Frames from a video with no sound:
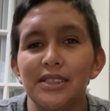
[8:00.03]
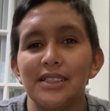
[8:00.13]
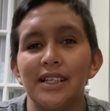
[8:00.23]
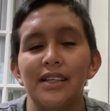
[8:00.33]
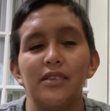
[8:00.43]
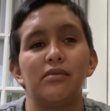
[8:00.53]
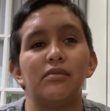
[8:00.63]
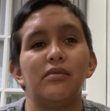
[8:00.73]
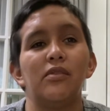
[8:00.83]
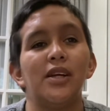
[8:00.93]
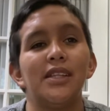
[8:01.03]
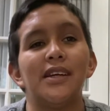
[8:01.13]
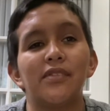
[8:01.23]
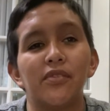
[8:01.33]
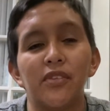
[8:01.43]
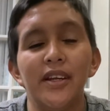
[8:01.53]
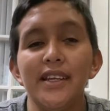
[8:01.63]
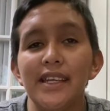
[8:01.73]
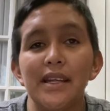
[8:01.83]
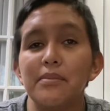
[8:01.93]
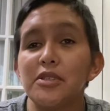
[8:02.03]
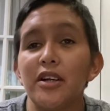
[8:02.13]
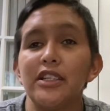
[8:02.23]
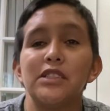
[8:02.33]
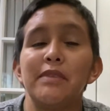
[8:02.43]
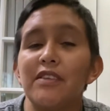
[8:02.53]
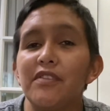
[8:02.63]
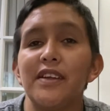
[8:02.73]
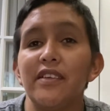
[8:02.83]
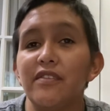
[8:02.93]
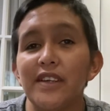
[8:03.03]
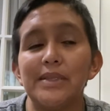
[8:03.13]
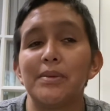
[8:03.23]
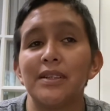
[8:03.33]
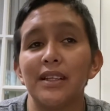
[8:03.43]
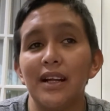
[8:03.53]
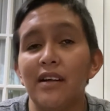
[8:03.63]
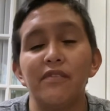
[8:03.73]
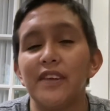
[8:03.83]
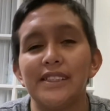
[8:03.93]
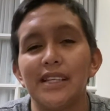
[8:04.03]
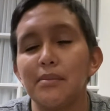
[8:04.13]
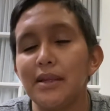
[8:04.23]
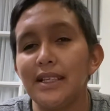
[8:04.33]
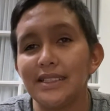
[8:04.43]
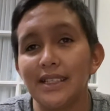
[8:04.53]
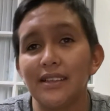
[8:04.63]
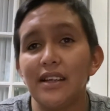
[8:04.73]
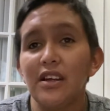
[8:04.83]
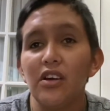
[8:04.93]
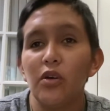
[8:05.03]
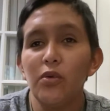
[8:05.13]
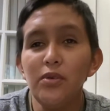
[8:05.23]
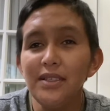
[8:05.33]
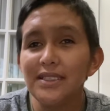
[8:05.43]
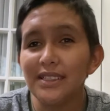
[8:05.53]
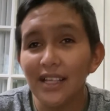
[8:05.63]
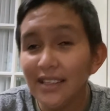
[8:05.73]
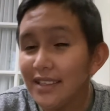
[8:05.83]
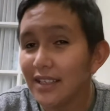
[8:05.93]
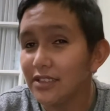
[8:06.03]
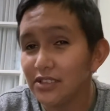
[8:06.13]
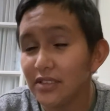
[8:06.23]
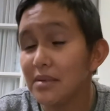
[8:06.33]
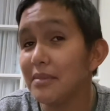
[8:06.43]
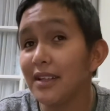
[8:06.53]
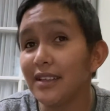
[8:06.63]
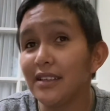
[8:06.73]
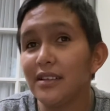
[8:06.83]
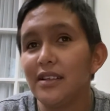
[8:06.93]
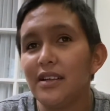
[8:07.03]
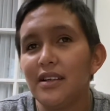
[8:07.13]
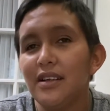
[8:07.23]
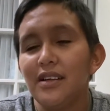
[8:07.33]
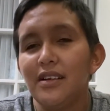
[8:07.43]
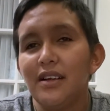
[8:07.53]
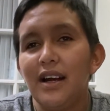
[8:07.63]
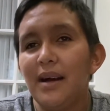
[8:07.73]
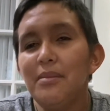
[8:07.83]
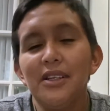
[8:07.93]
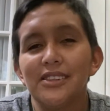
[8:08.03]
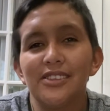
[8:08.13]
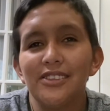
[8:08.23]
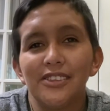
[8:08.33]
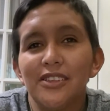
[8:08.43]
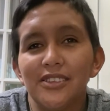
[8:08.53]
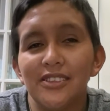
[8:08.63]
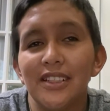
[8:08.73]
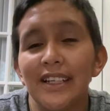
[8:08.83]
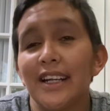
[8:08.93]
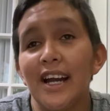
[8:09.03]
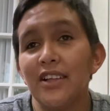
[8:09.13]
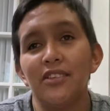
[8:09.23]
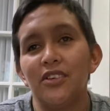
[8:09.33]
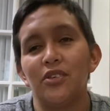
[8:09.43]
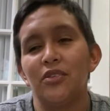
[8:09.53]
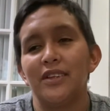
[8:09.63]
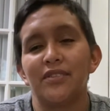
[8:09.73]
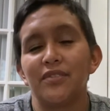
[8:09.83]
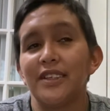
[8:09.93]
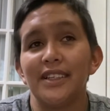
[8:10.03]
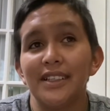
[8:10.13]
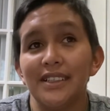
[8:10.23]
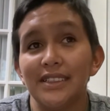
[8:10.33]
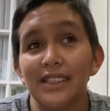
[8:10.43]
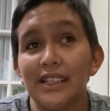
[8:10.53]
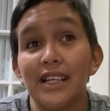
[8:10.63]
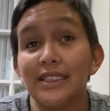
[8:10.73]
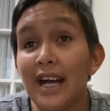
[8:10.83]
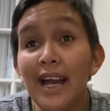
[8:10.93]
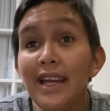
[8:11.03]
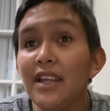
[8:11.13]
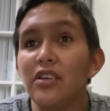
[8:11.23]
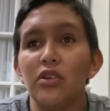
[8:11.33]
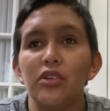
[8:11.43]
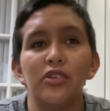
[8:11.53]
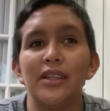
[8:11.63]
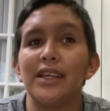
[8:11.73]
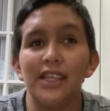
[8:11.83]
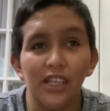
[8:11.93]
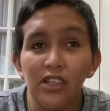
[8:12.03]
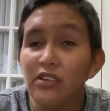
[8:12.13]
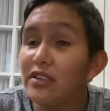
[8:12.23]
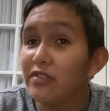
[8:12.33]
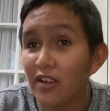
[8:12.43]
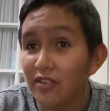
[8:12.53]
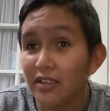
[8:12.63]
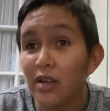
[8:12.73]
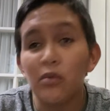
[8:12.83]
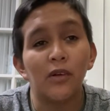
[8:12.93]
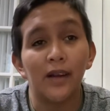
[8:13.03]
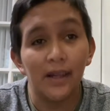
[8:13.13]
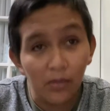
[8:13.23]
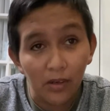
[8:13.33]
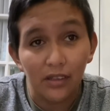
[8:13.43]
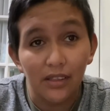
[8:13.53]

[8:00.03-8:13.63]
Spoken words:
like, what the freak? And I'm talking to my friend on FaceTime, and he's like, who is yelling at you? And I'm like, I'm not too sure, dude. Like, I don't know who the freak it is, because I had no clue that he found out where I worked.